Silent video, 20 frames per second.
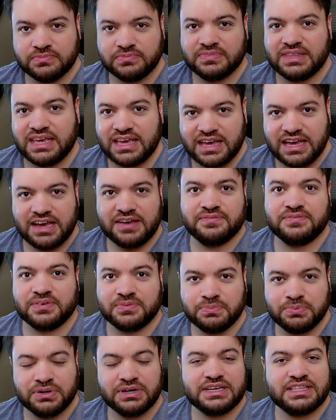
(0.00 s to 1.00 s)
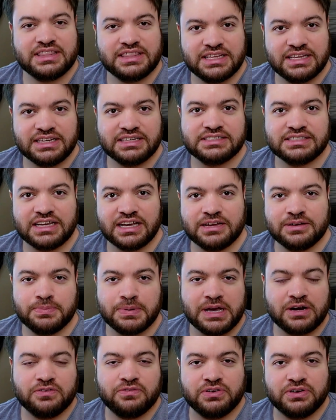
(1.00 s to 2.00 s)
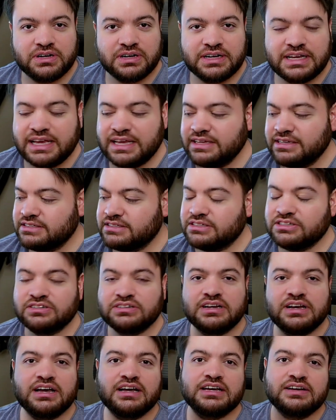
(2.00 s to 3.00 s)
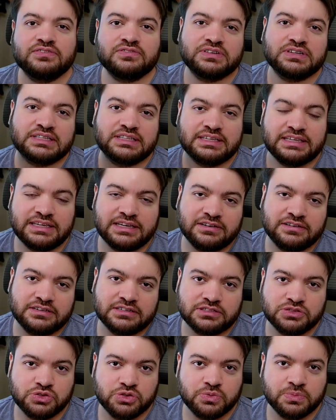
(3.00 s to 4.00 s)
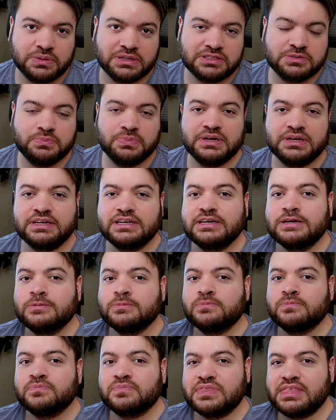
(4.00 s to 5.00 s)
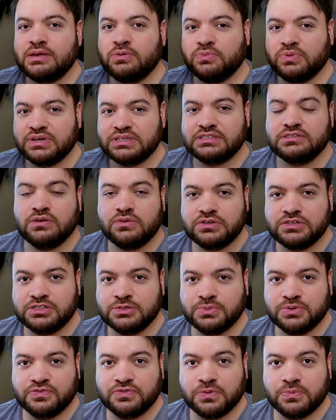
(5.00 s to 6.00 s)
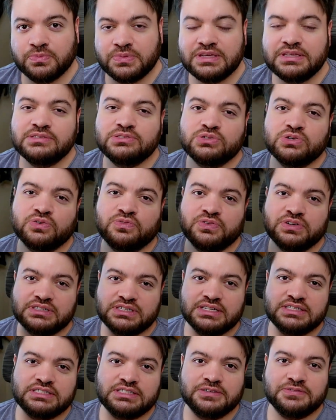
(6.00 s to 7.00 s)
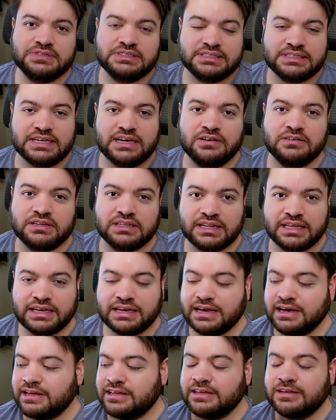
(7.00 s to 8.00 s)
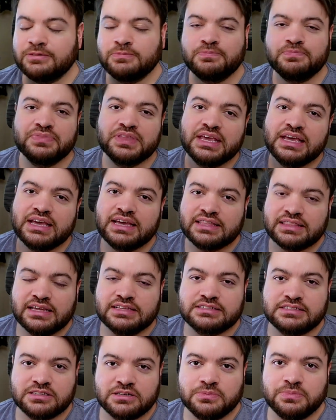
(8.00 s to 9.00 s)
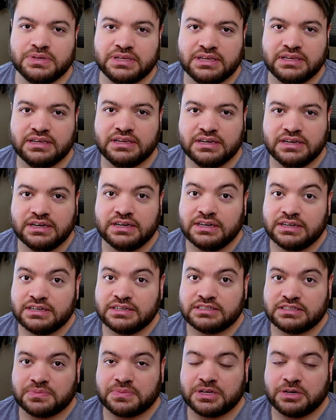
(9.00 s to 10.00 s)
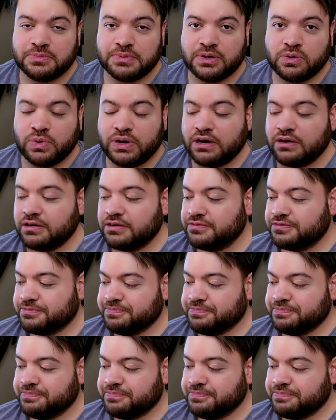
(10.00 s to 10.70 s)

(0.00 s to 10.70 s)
have a pretty thick side panel for your case, you're not going to really hear it too much, but it was noticeable for me. So if you're sensitive to sound like I am, that's going to be something to be aware of.